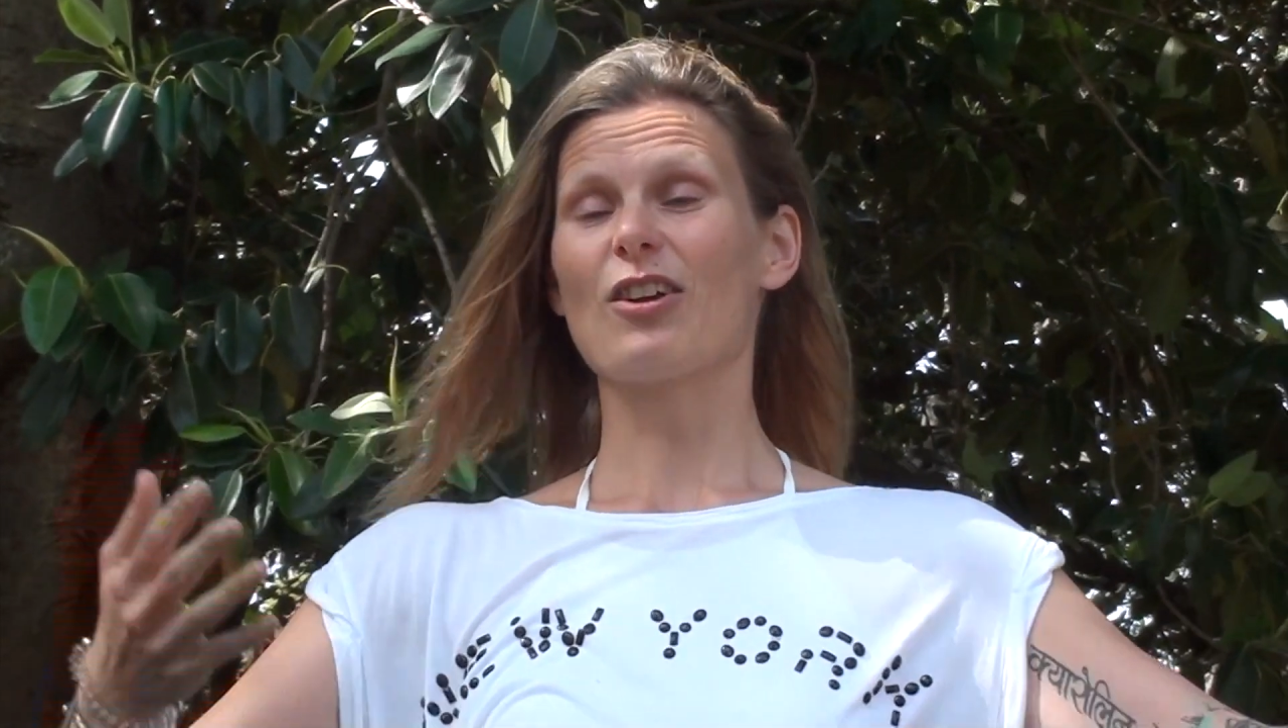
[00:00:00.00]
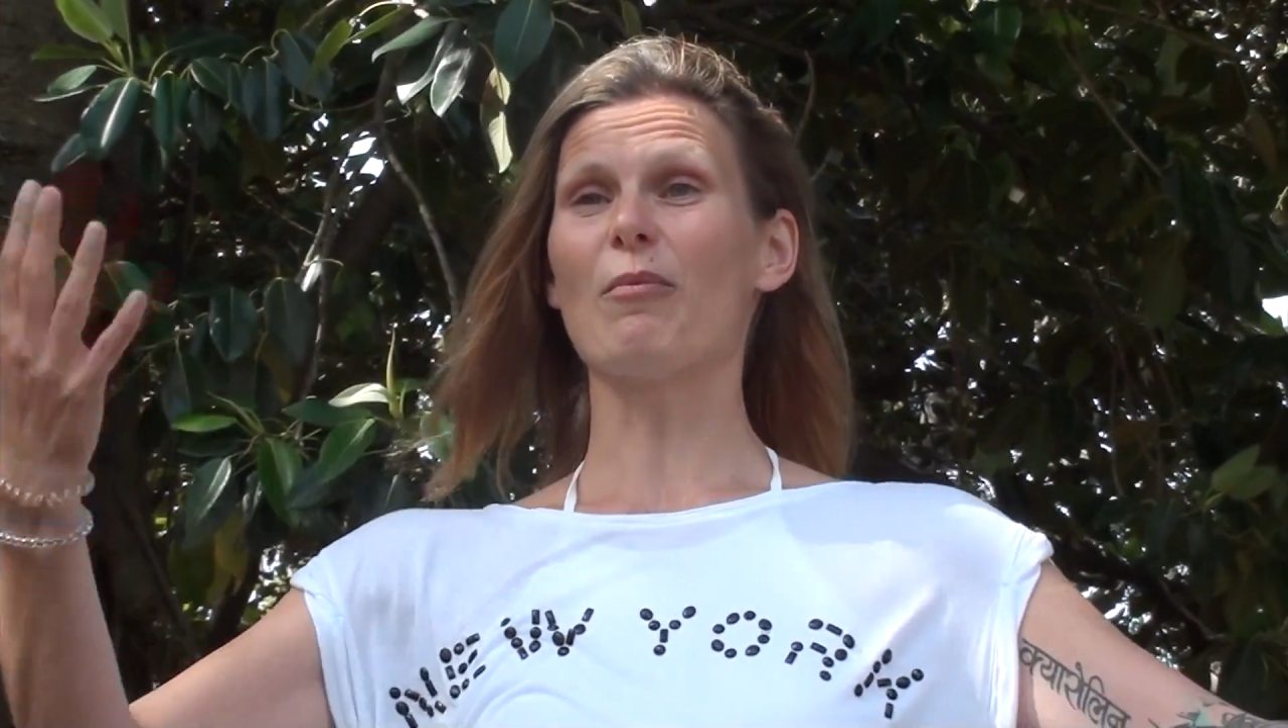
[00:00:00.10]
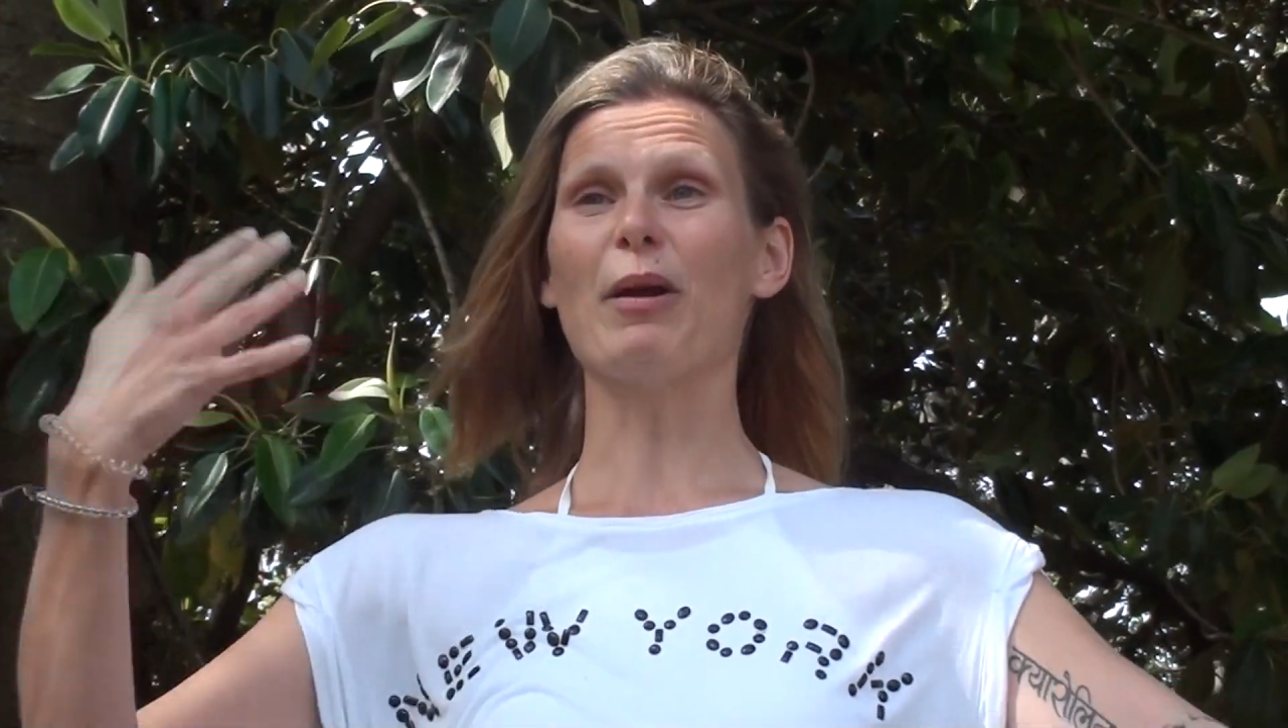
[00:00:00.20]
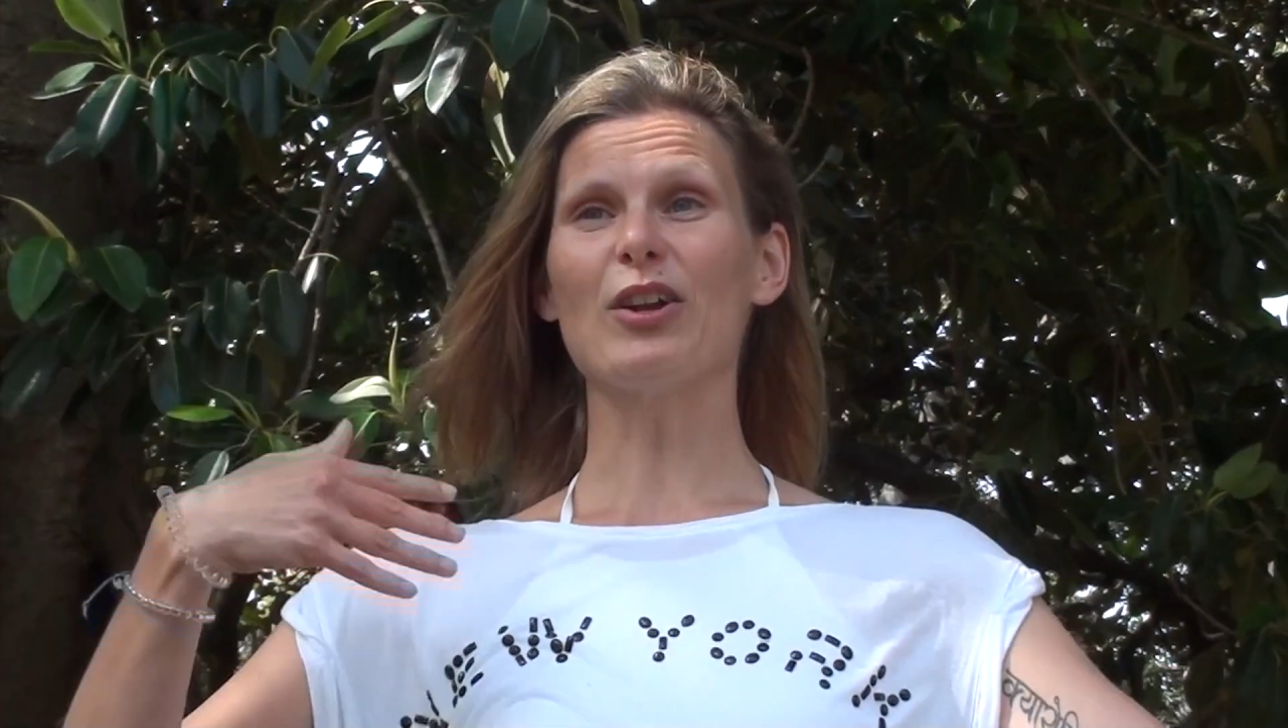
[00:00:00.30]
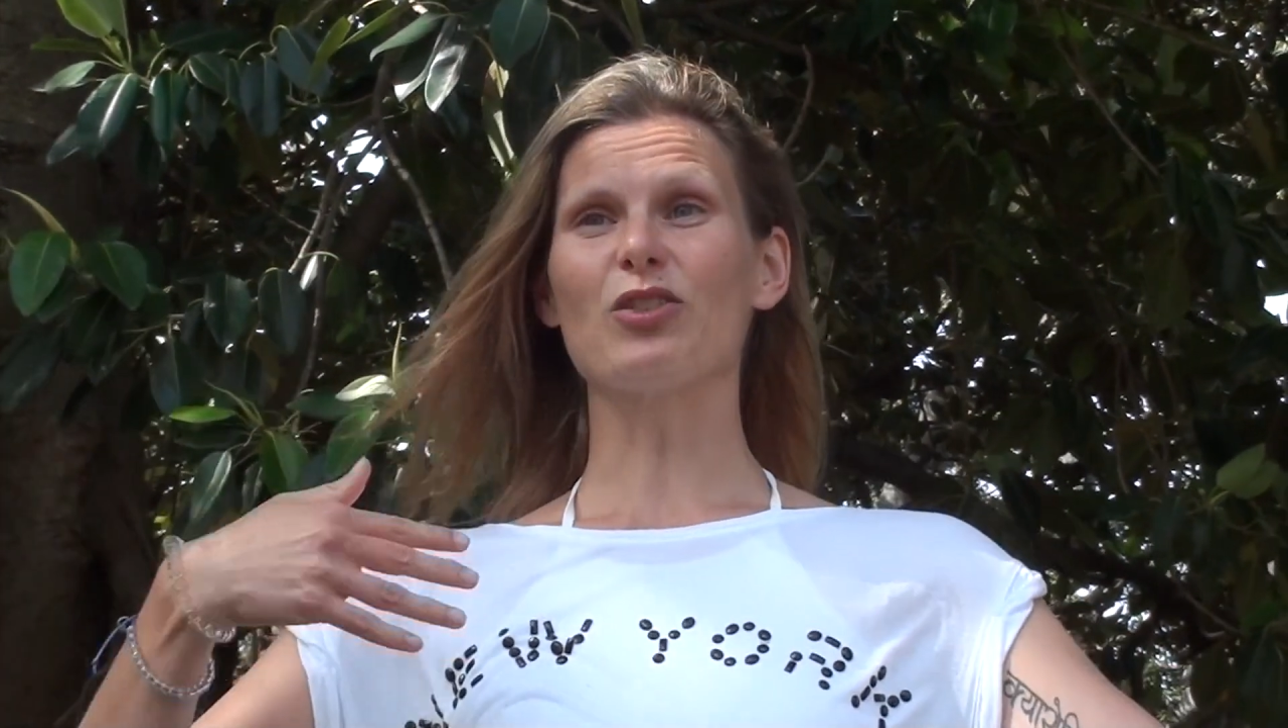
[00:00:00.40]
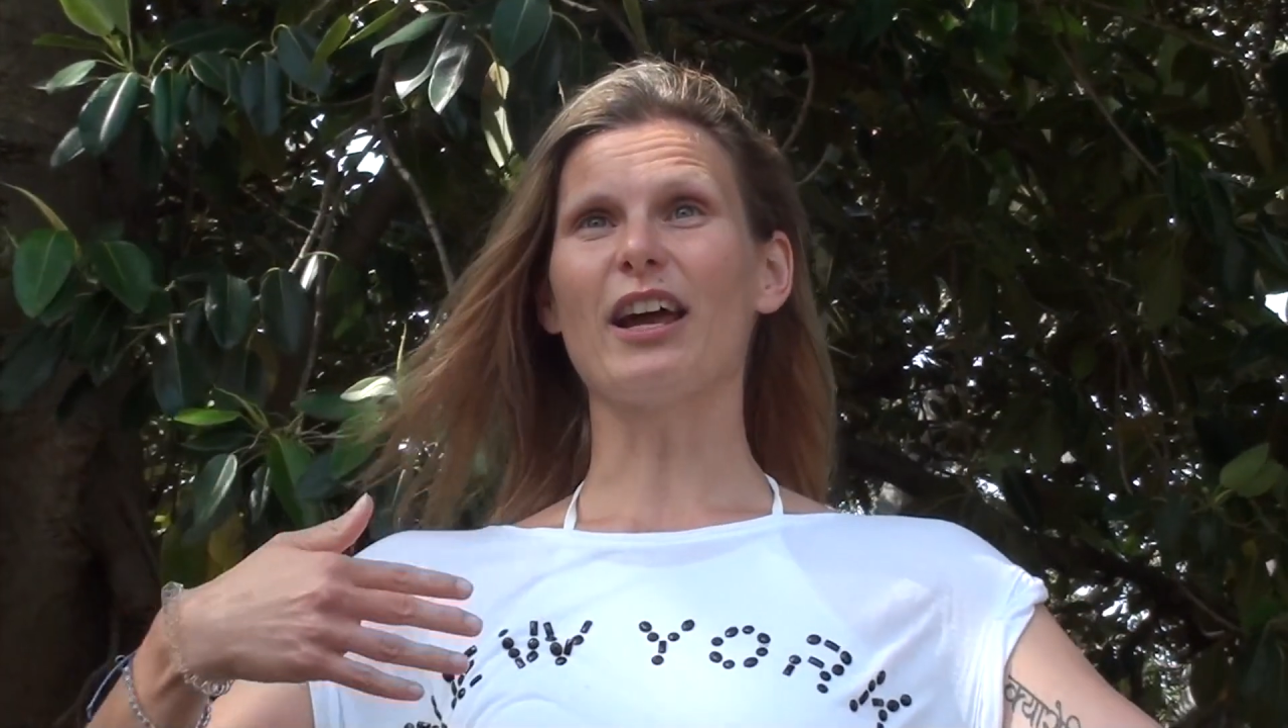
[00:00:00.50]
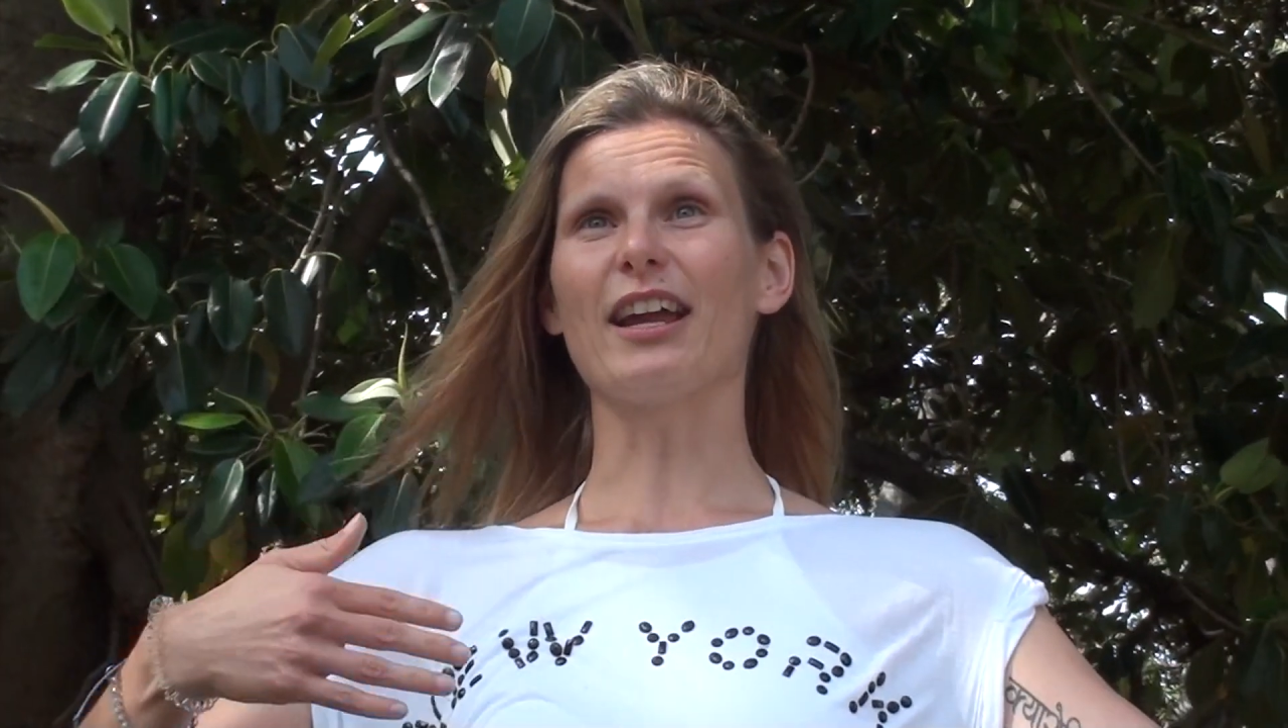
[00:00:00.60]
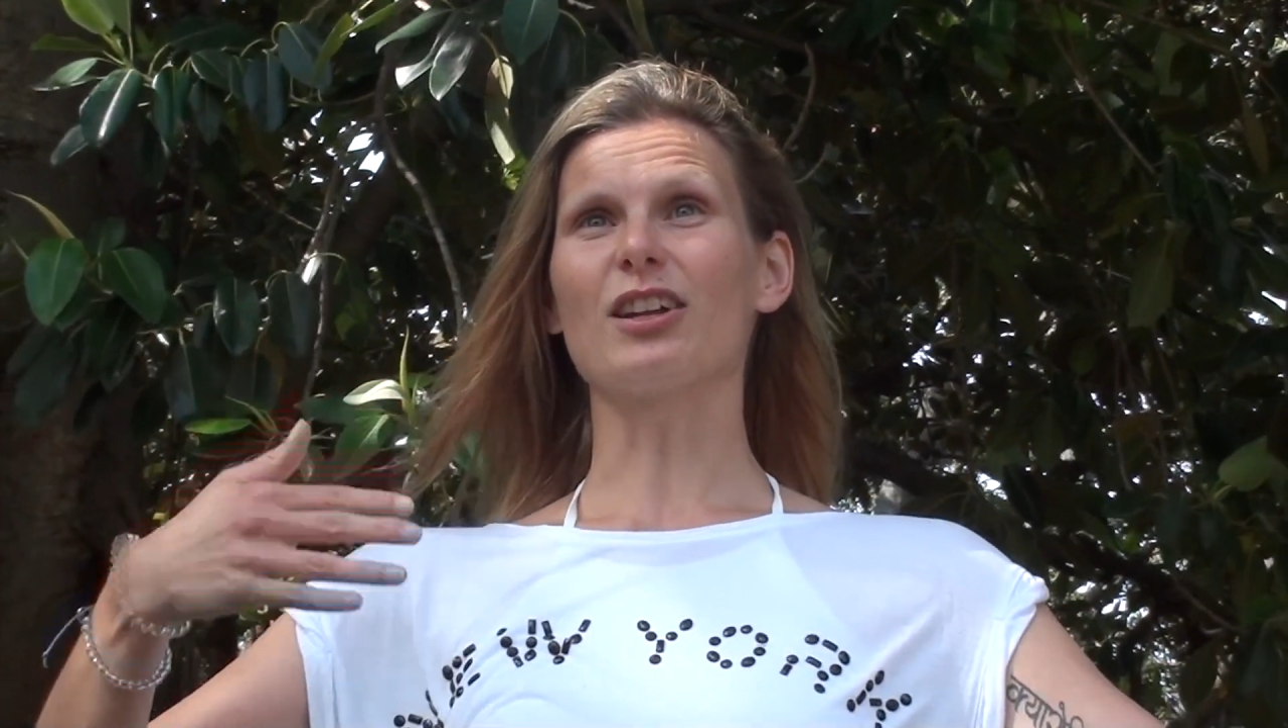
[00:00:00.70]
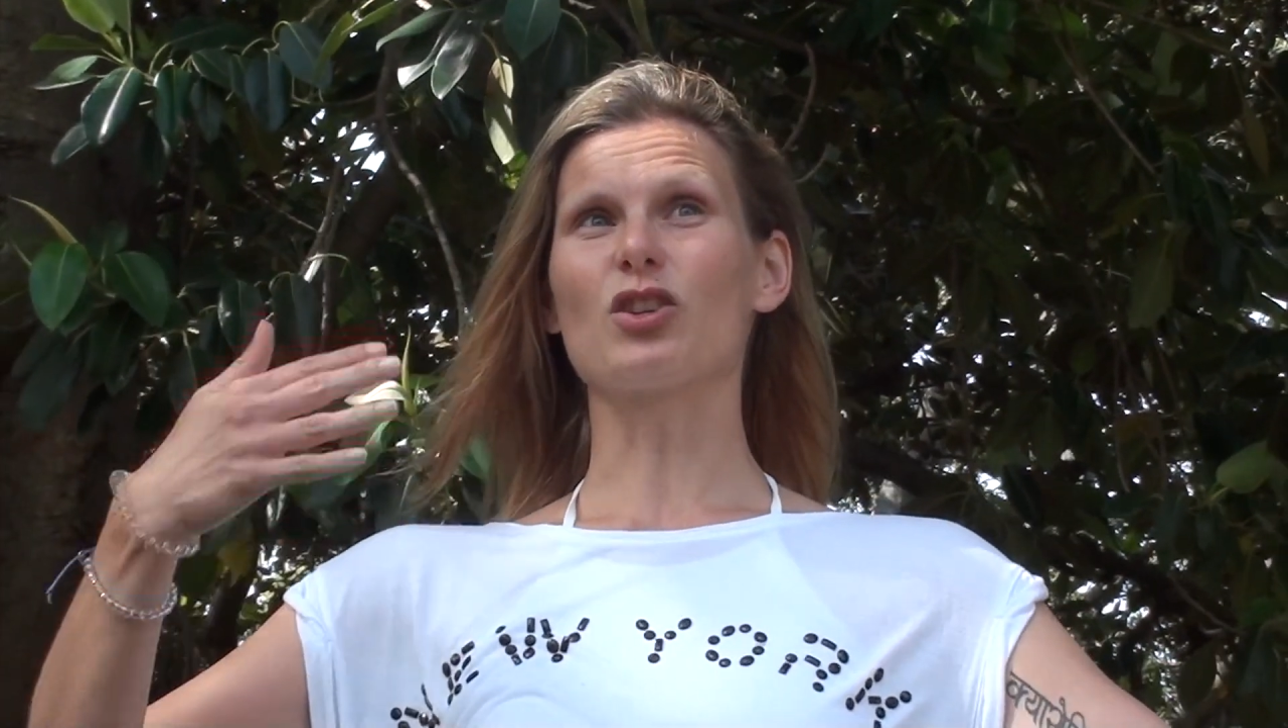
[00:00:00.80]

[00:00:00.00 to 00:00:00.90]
compared to like